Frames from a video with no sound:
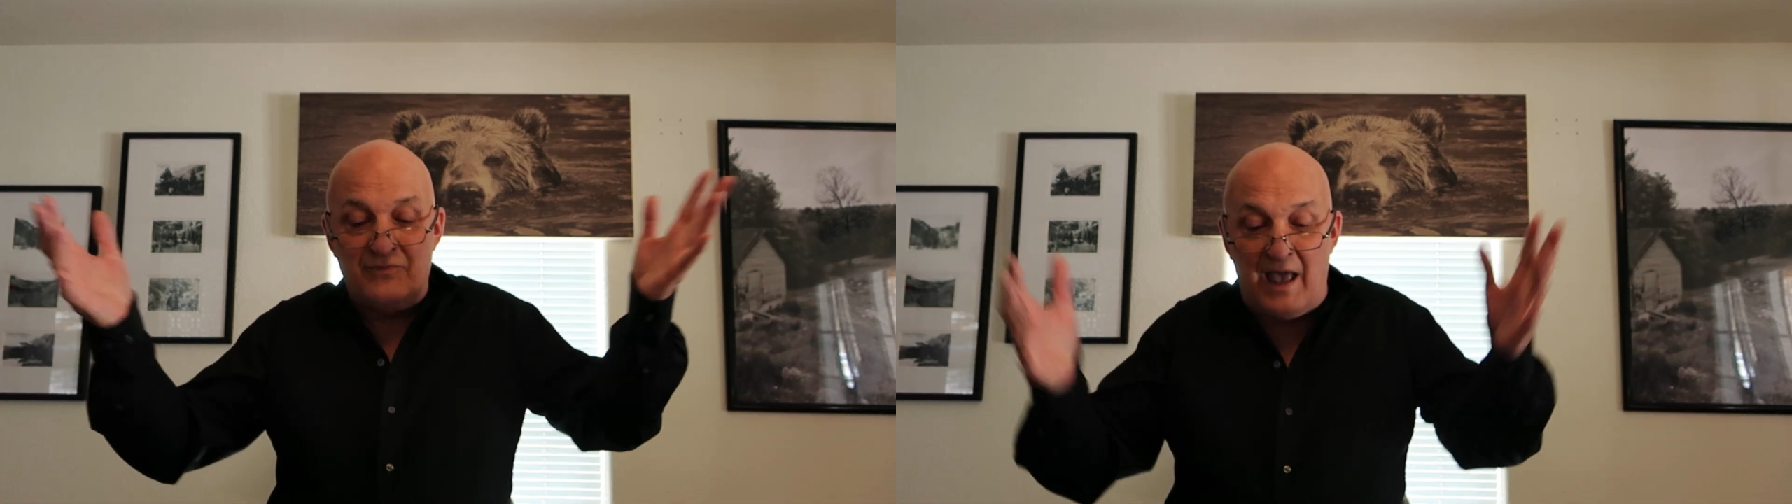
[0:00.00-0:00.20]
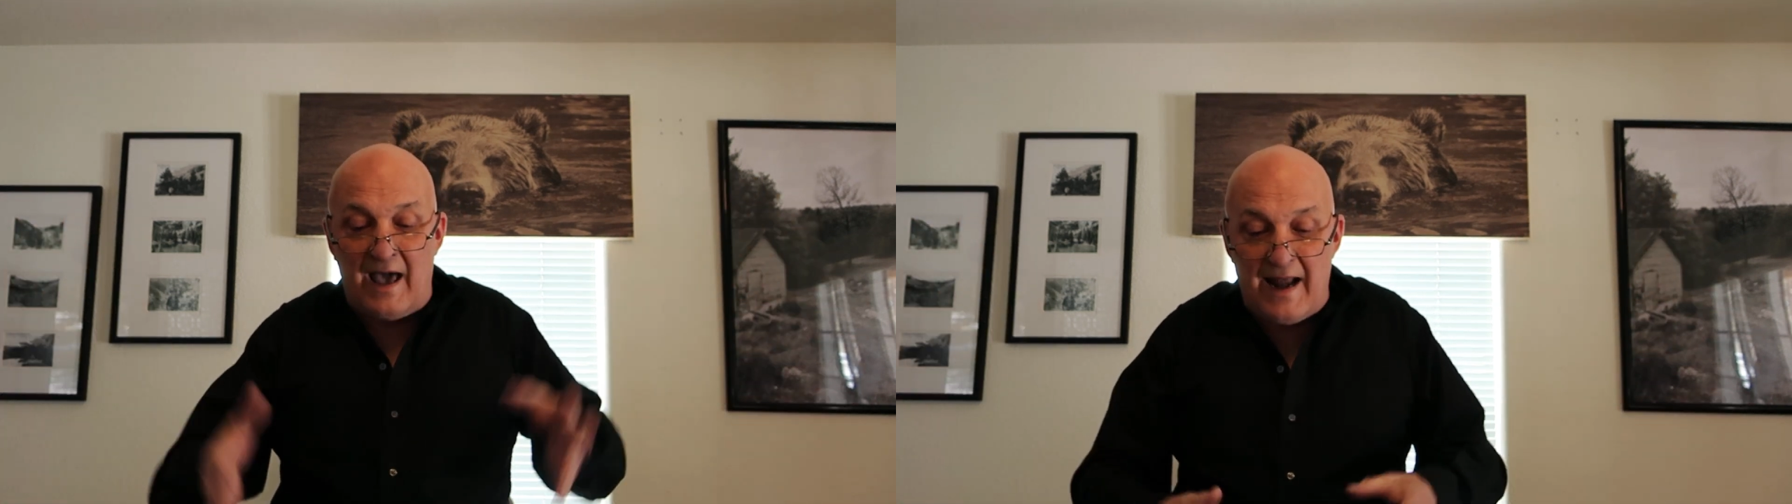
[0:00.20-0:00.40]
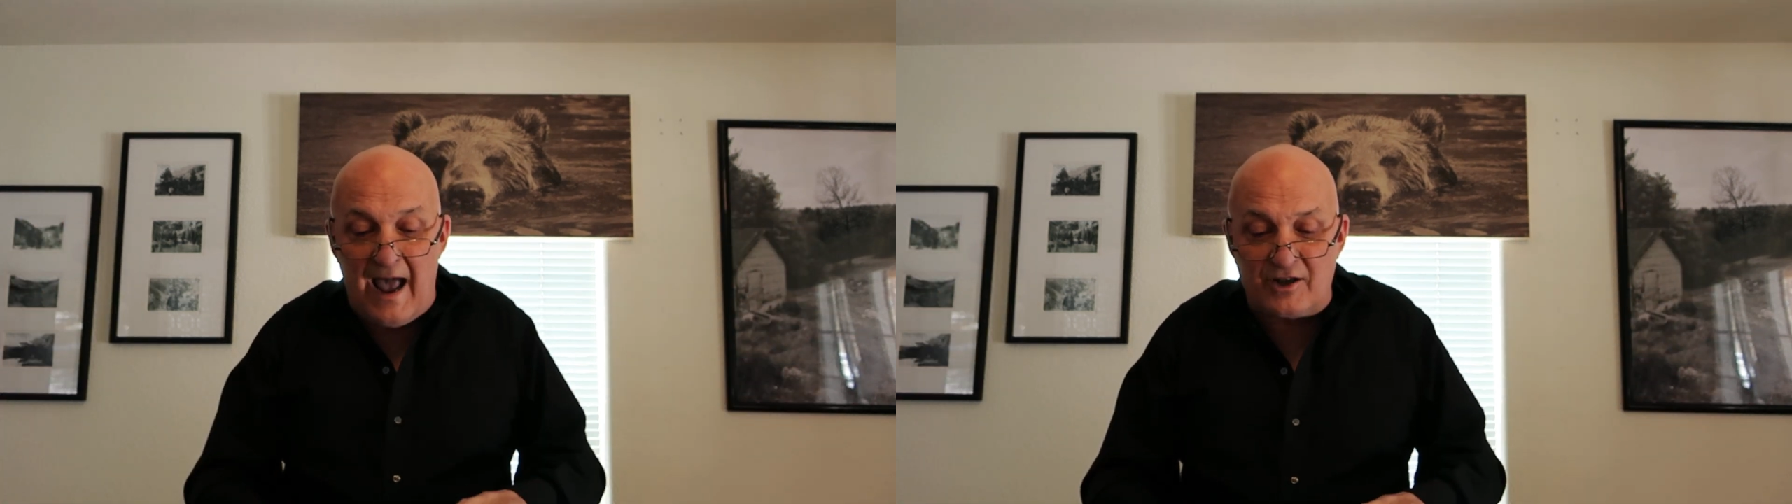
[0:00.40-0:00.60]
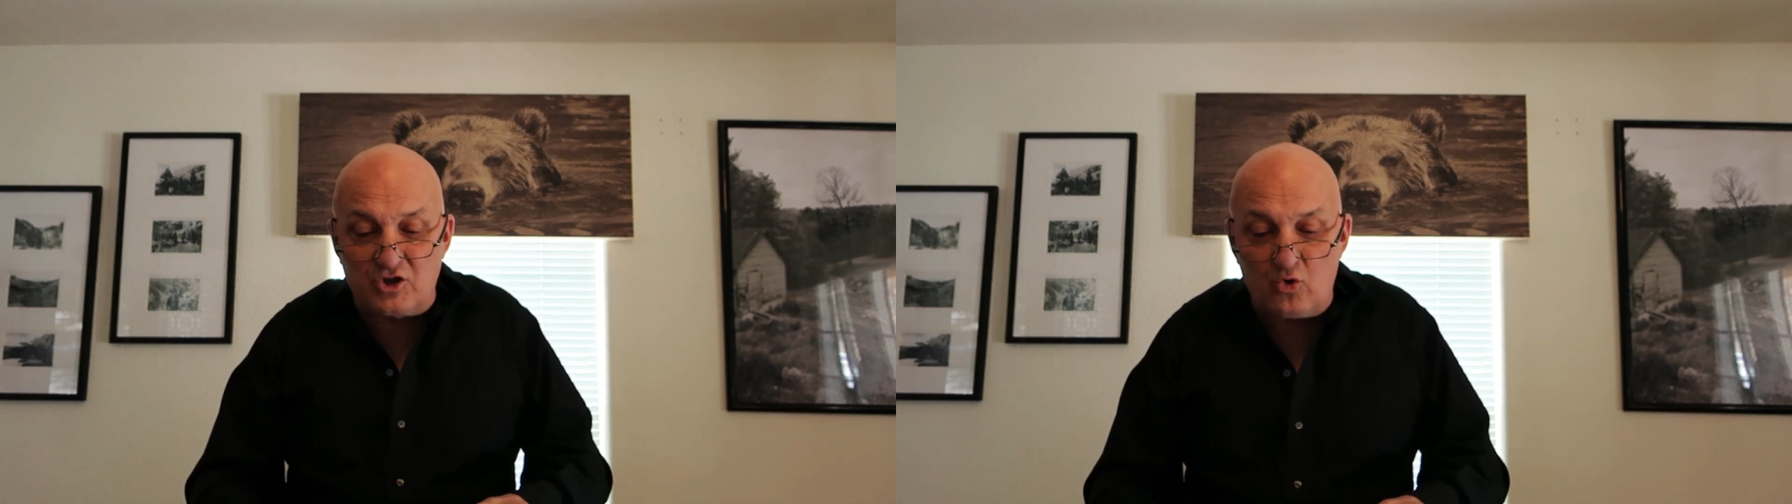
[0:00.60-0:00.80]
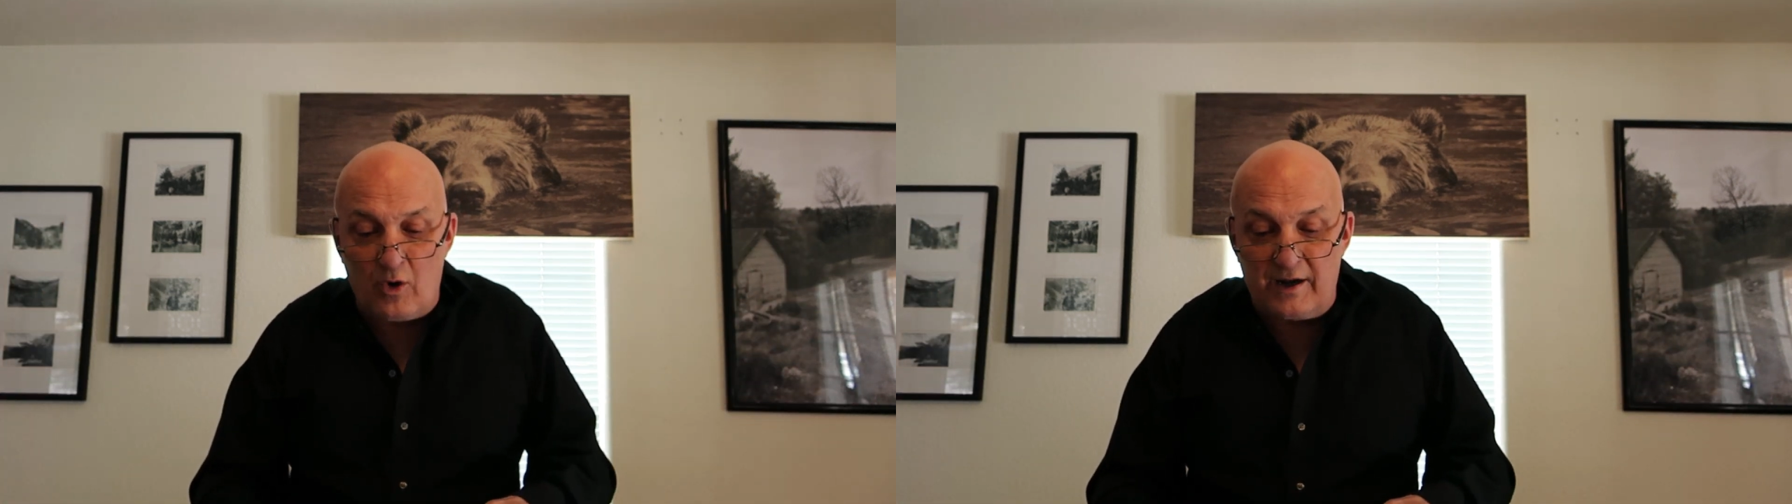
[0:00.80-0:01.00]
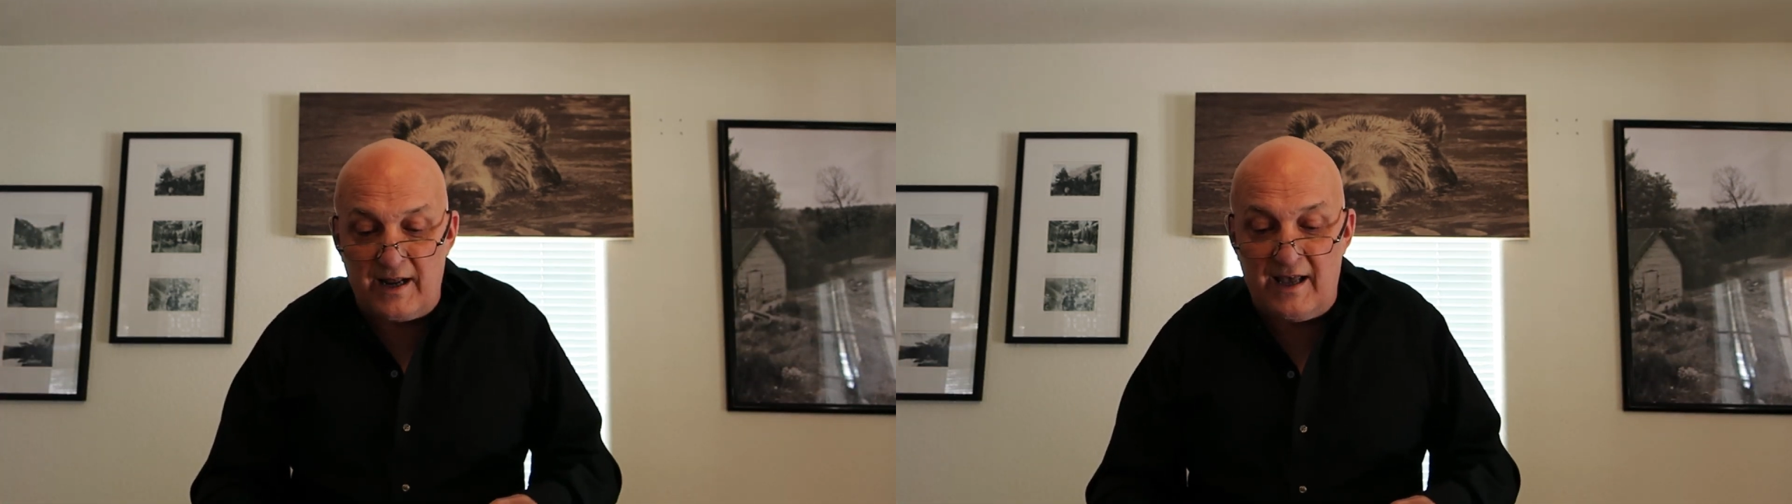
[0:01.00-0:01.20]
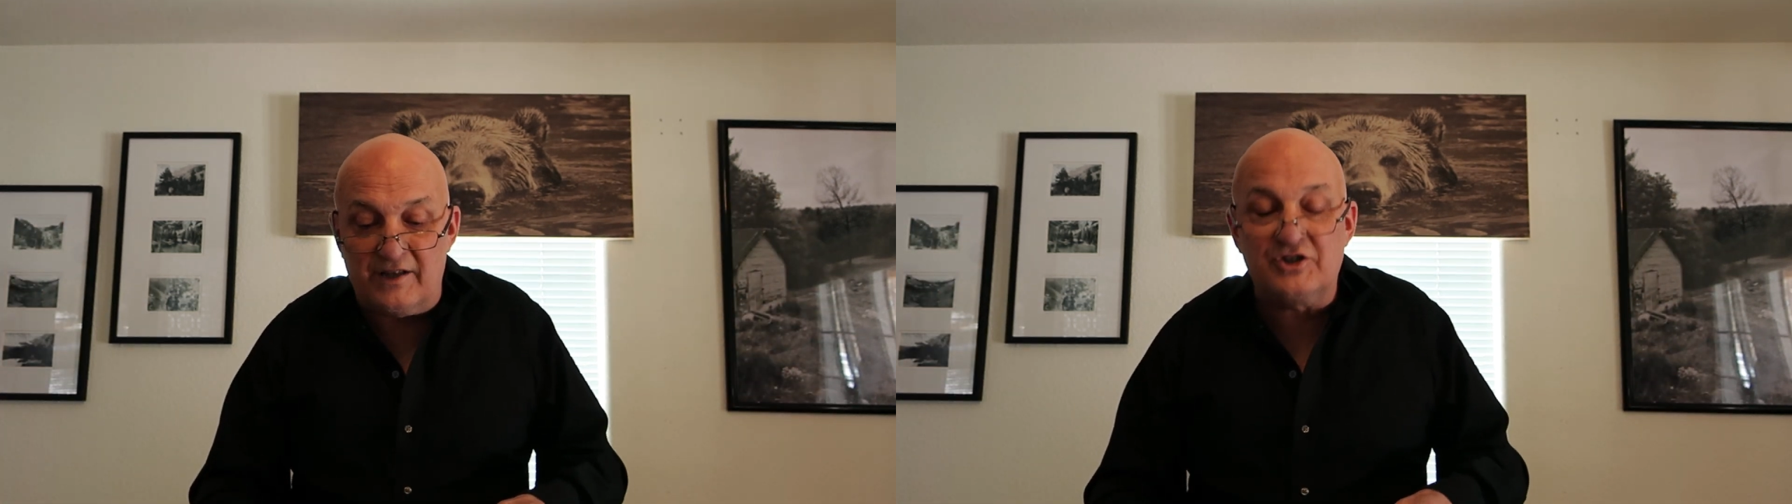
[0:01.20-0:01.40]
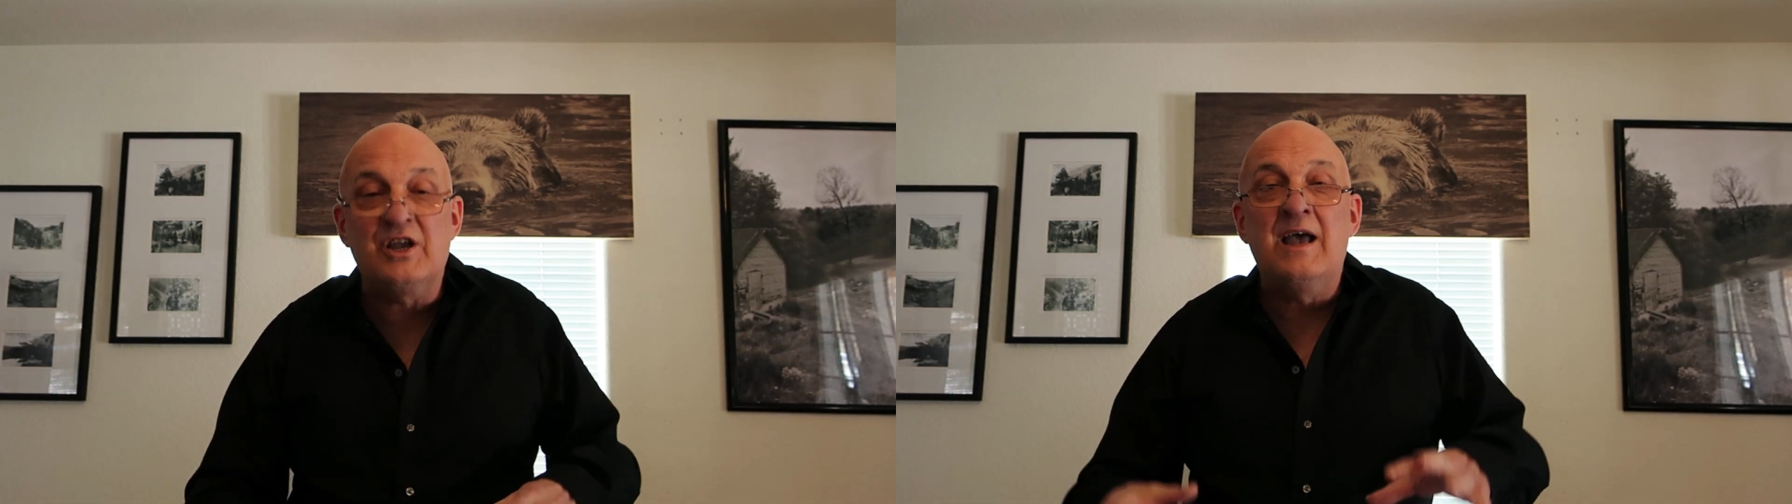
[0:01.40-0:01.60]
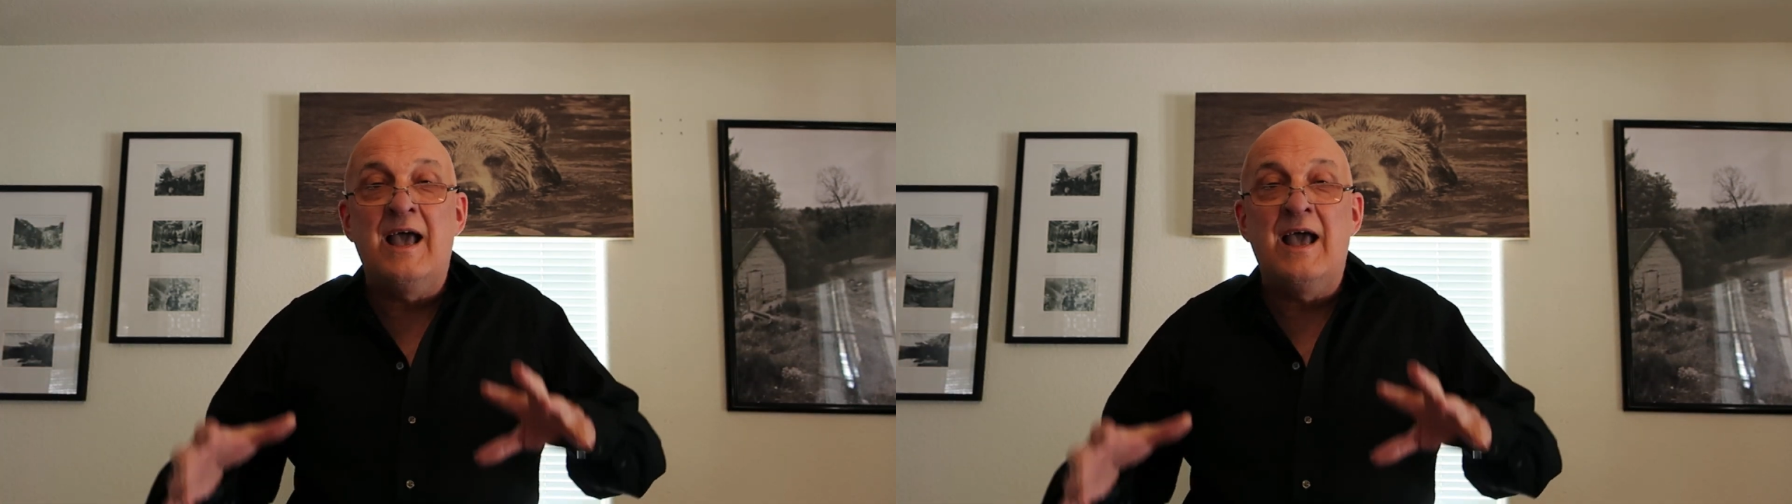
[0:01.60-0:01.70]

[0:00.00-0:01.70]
That asteroid hits.